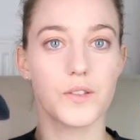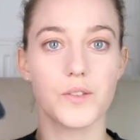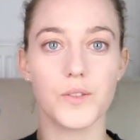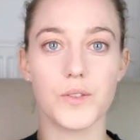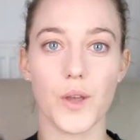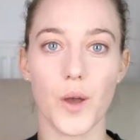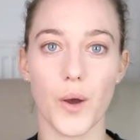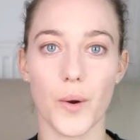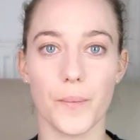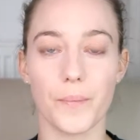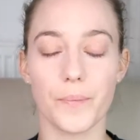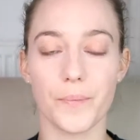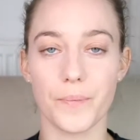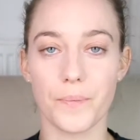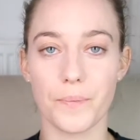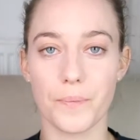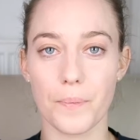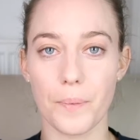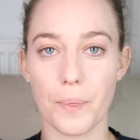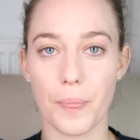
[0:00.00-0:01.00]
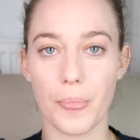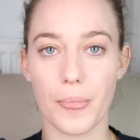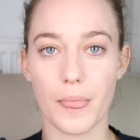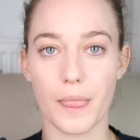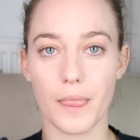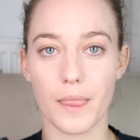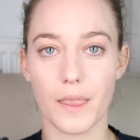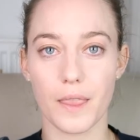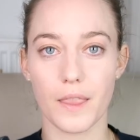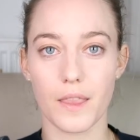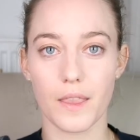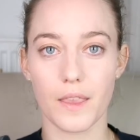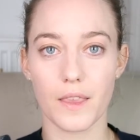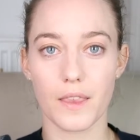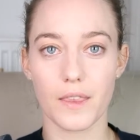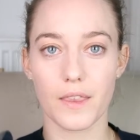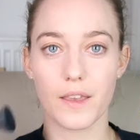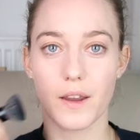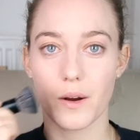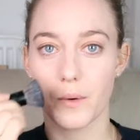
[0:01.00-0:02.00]
So,
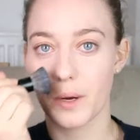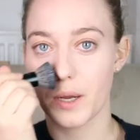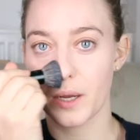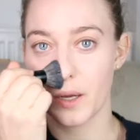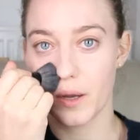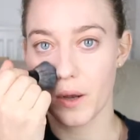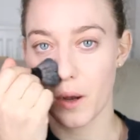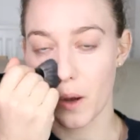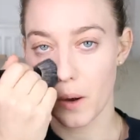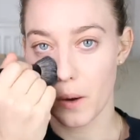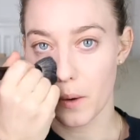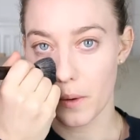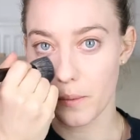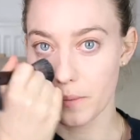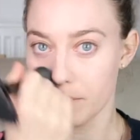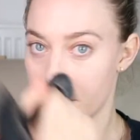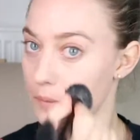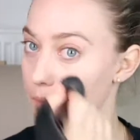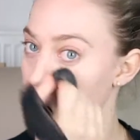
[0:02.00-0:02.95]
there we go.